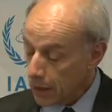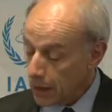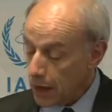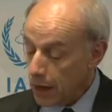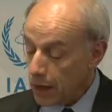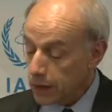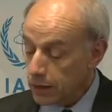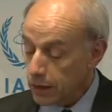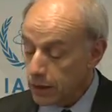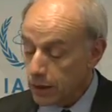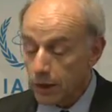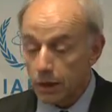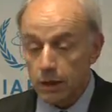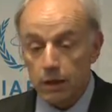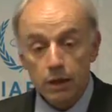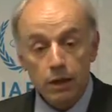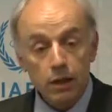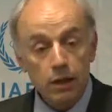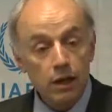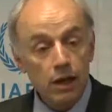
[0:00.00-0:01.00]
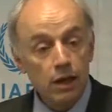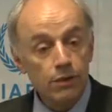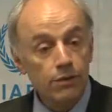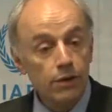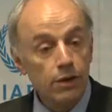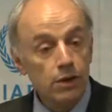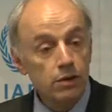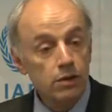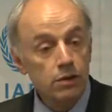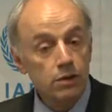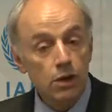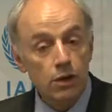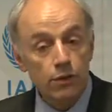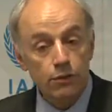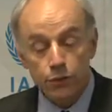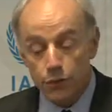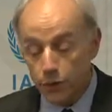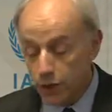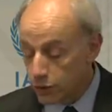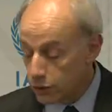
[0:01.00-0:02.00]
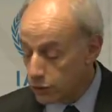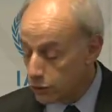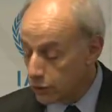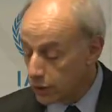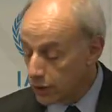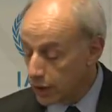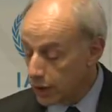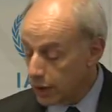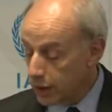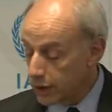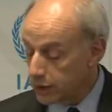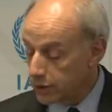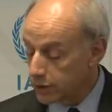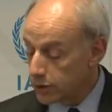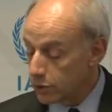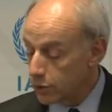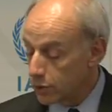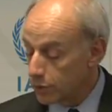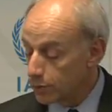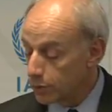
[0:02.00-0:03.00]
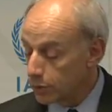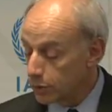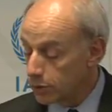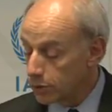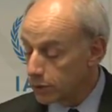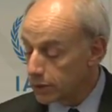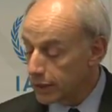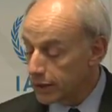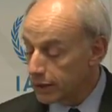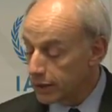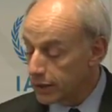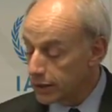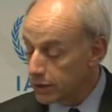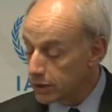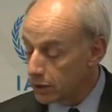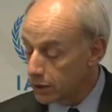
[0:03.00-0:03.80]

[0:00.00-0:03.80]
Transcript: And levels of radionuclides reported at these